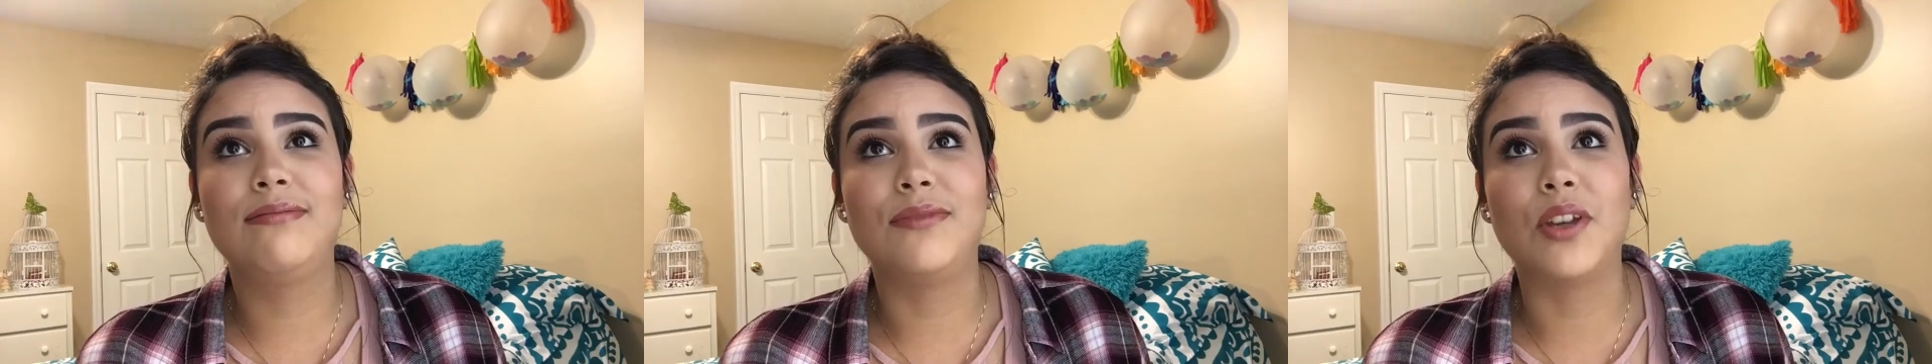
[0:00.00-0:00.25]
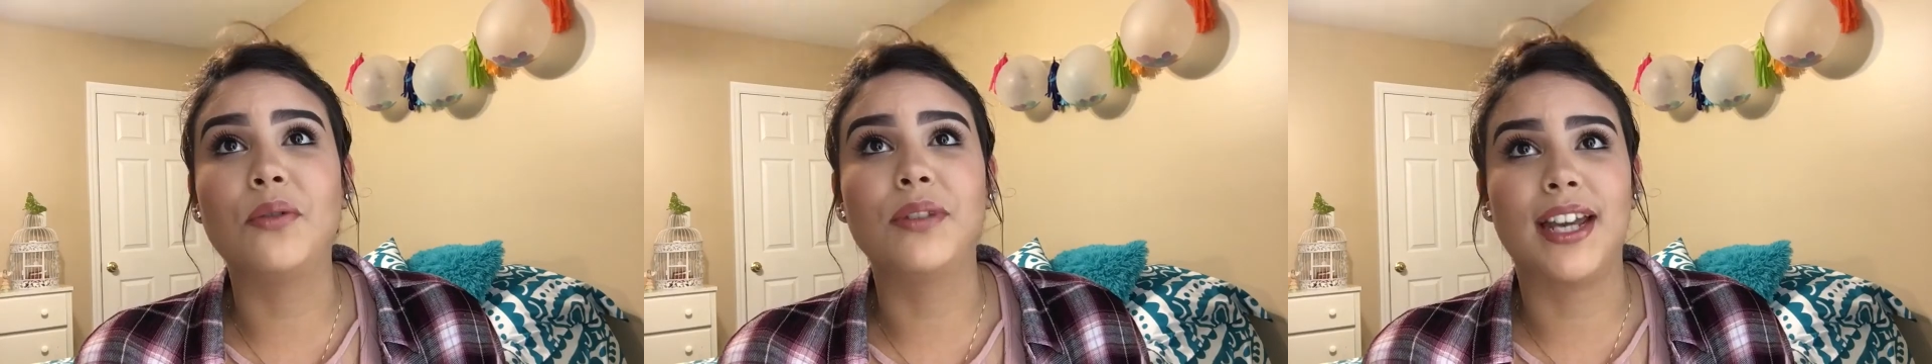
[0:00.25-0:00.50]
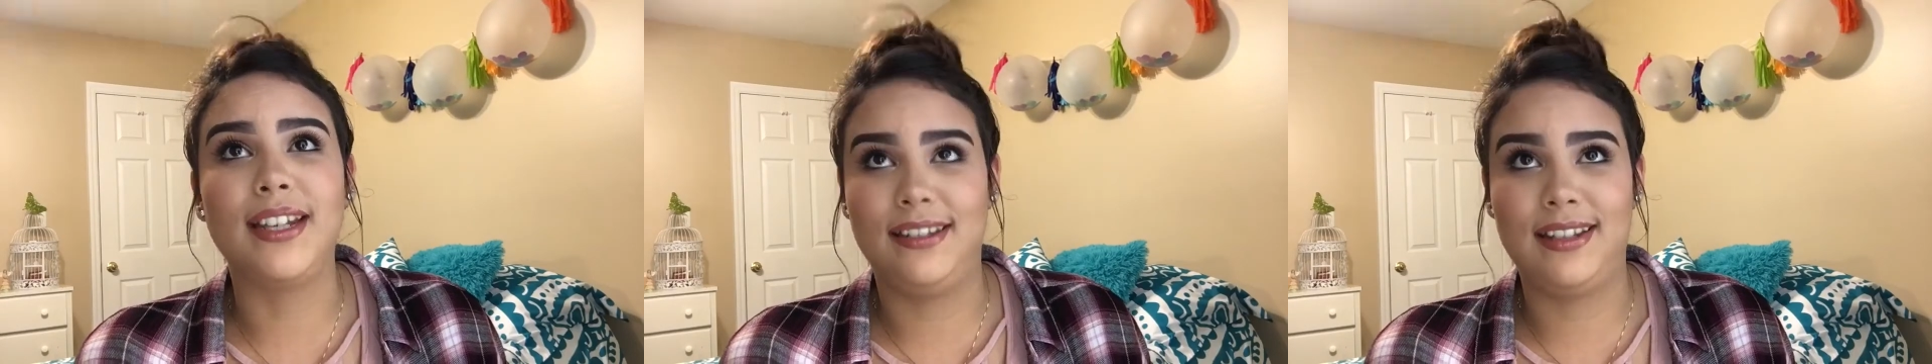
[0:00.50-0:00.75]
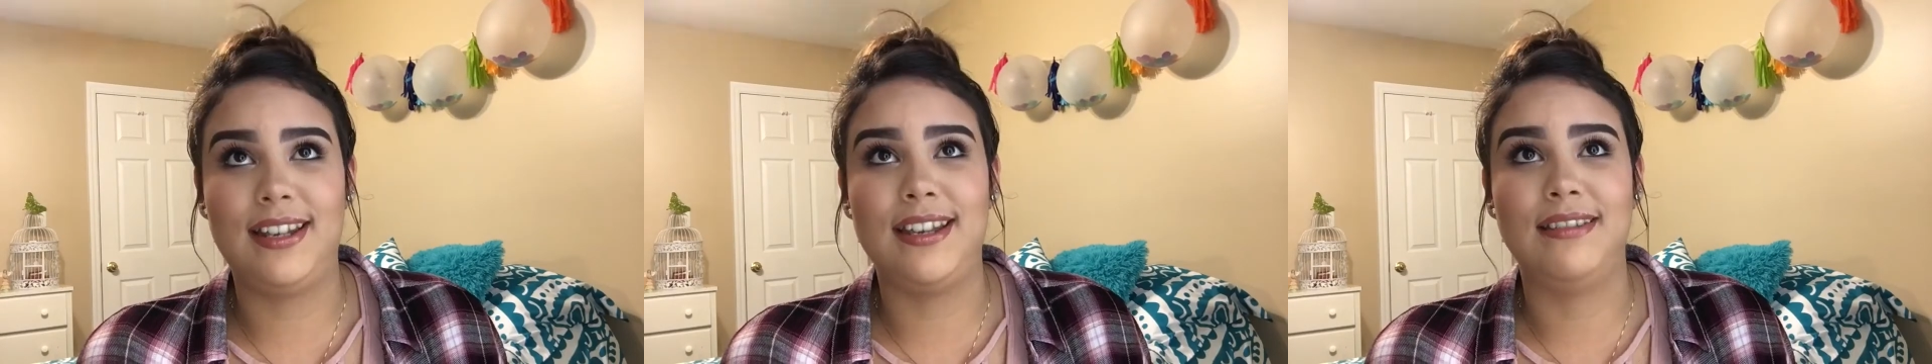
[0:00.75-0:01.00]
don't like
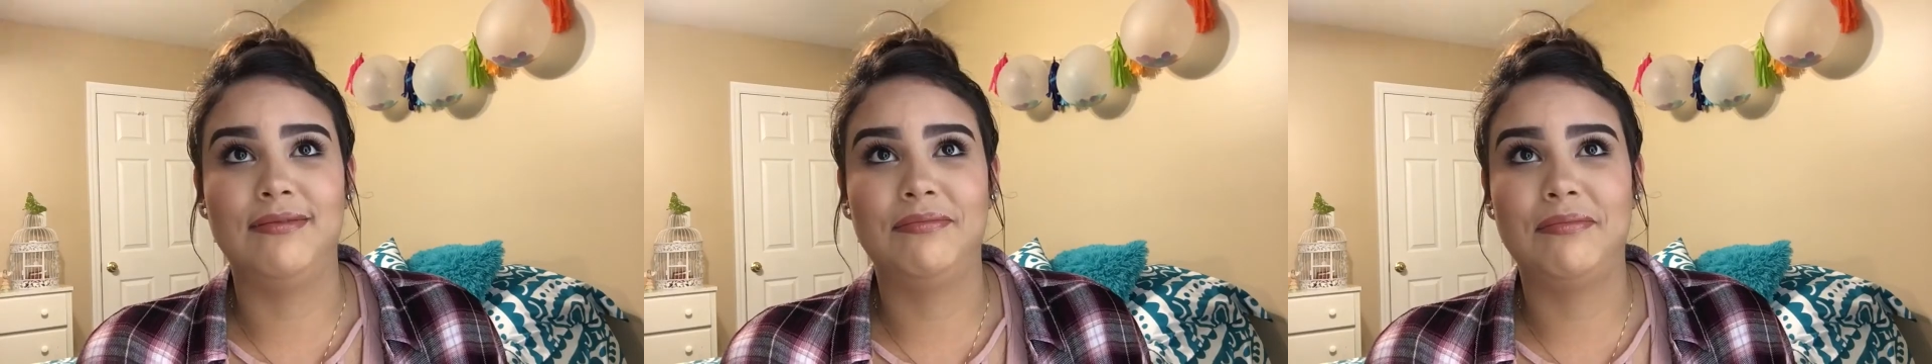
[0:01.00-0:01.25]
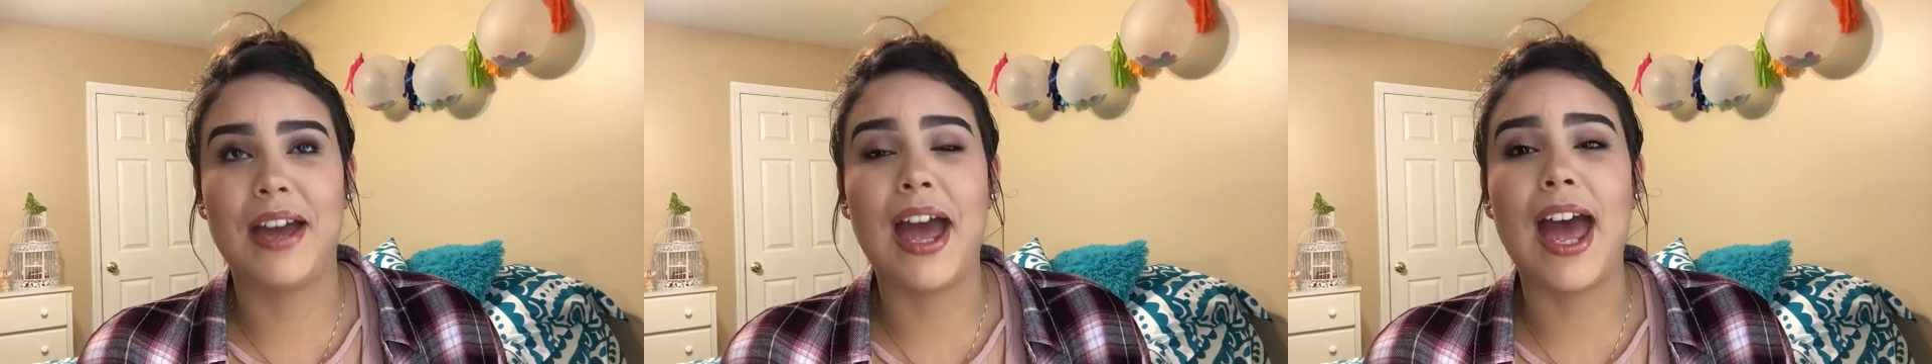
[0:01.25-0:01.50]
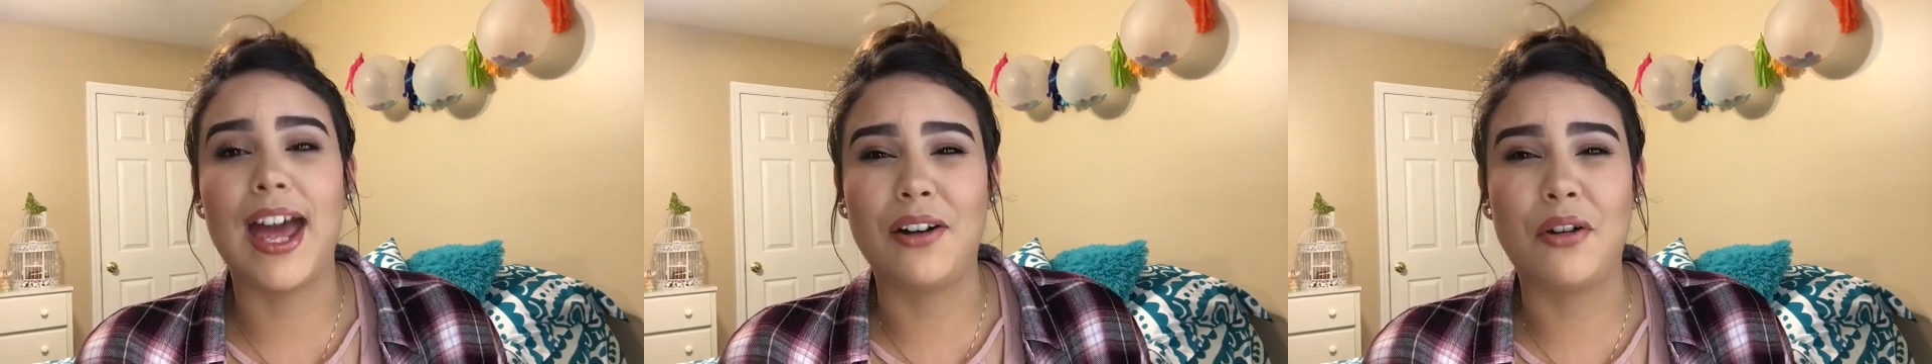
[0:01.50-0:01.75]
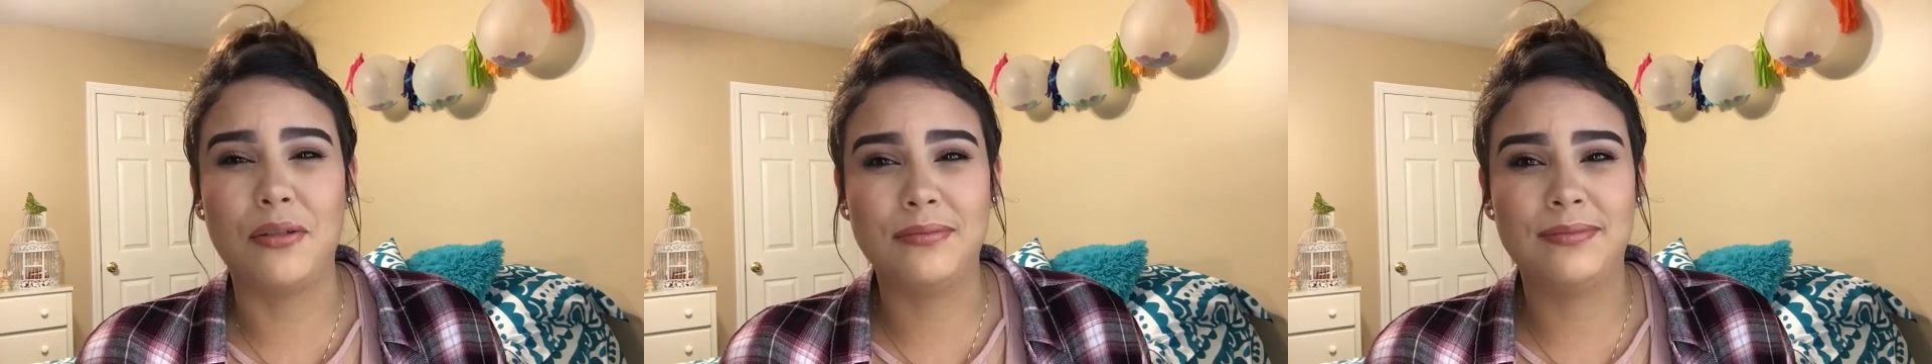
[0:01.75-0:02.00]
tea at
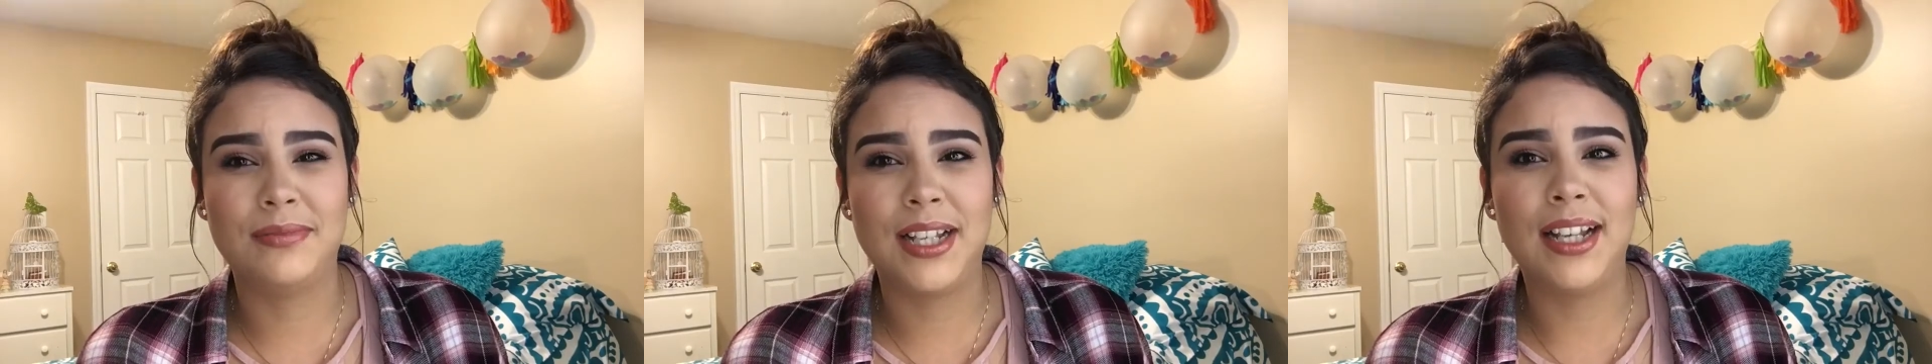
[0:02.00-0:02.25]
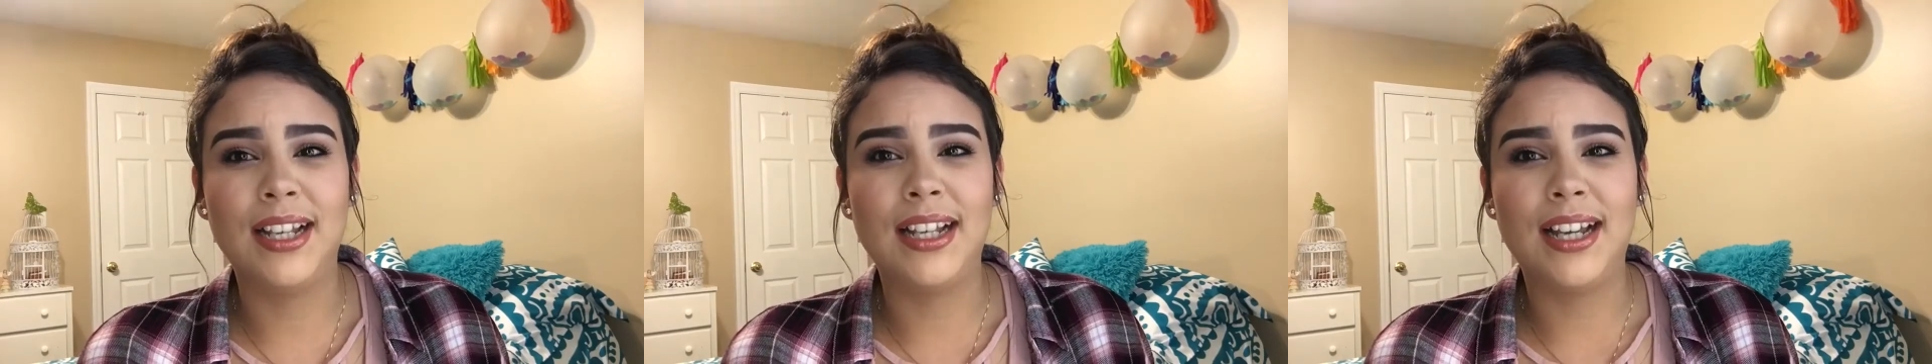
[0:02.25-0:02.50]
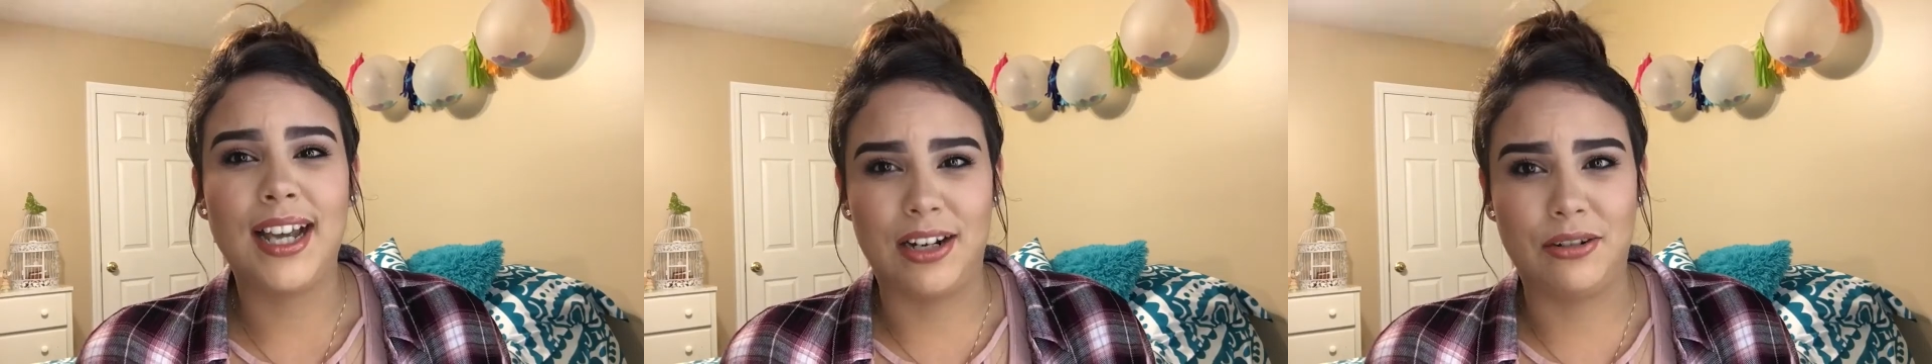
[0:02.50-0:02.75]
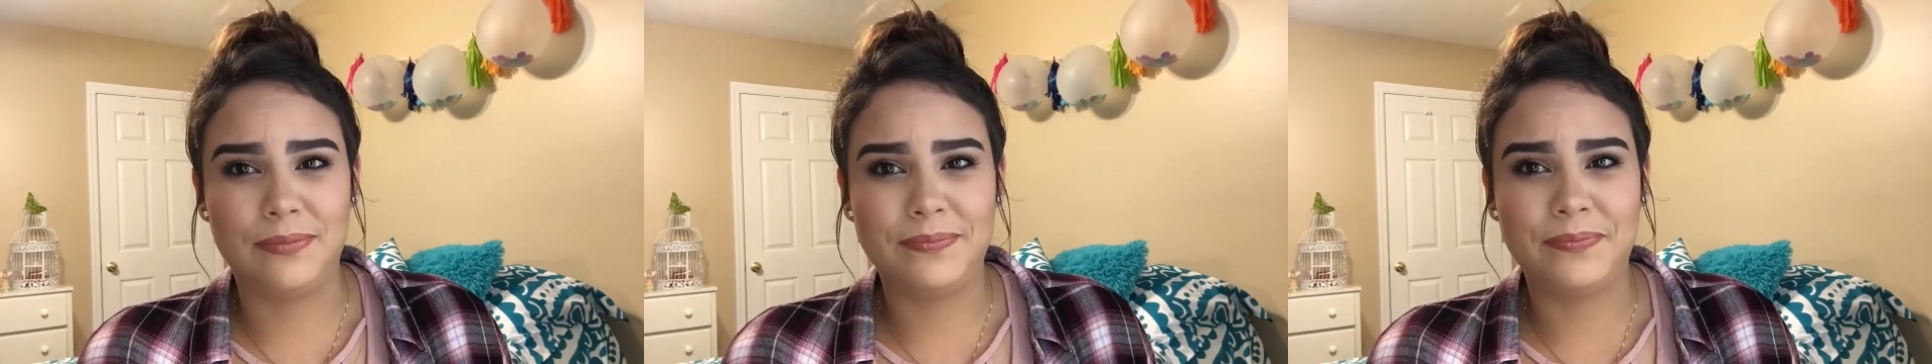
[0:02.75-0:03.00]
all.
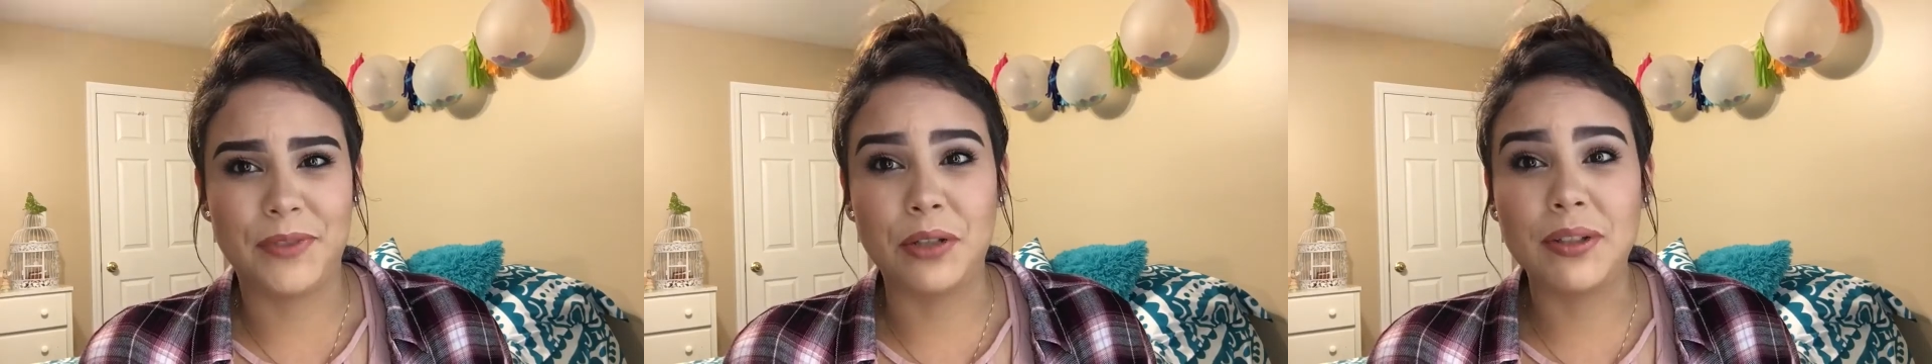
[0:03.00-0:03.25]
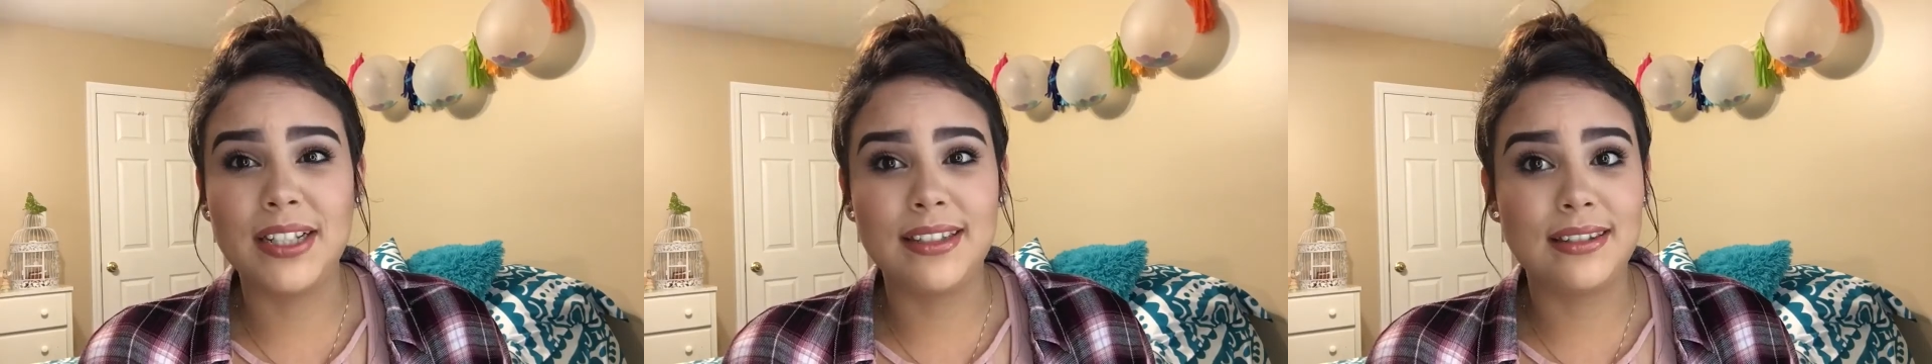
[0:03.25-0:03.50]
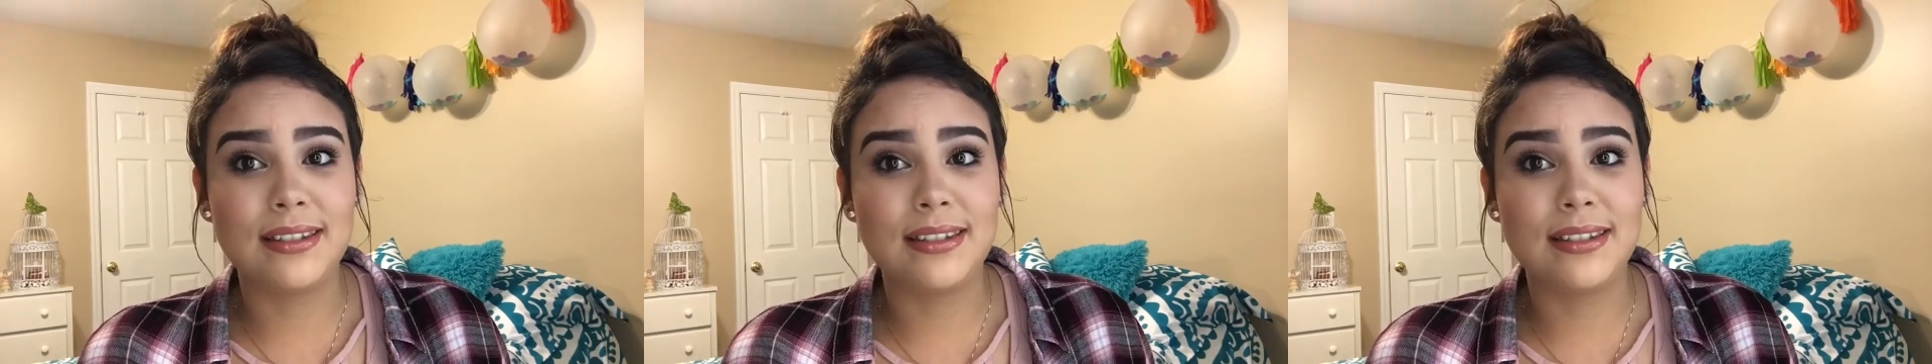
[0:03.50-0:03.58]
The only